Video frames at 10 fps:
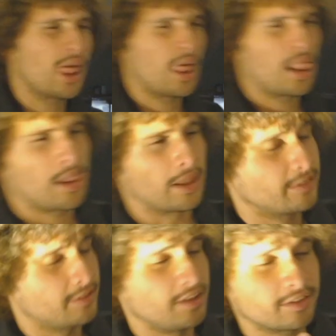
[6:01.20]
like
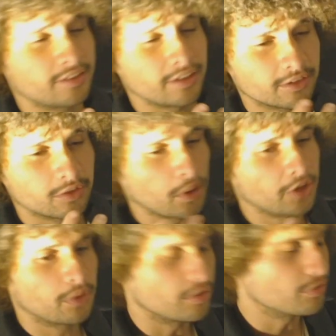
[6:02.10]
this is
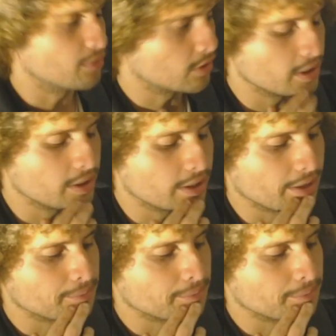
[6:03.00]
2024 right now.